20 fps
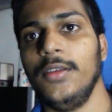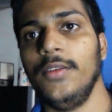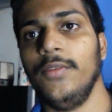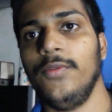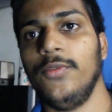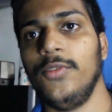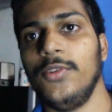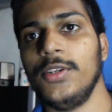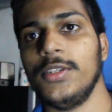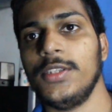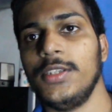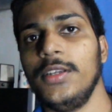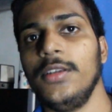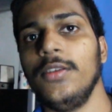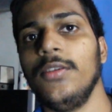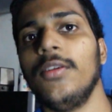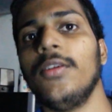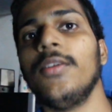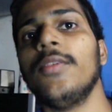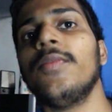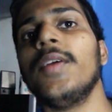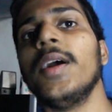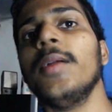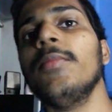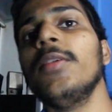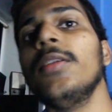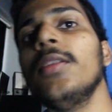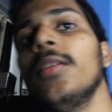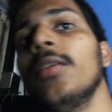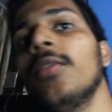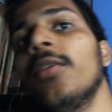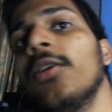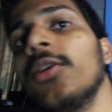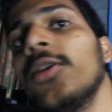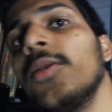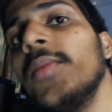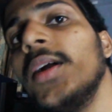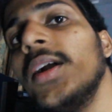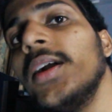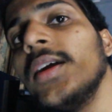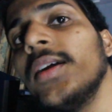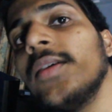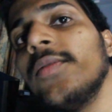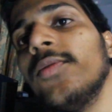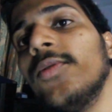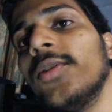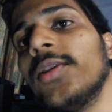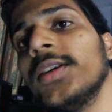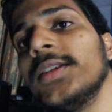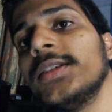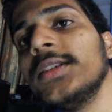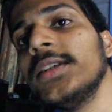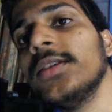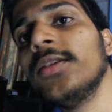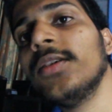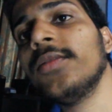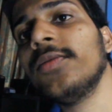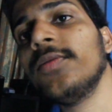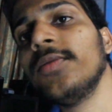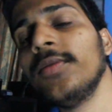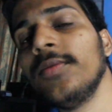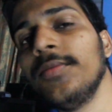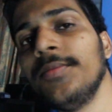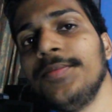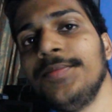focusing off, the automatic focusing off.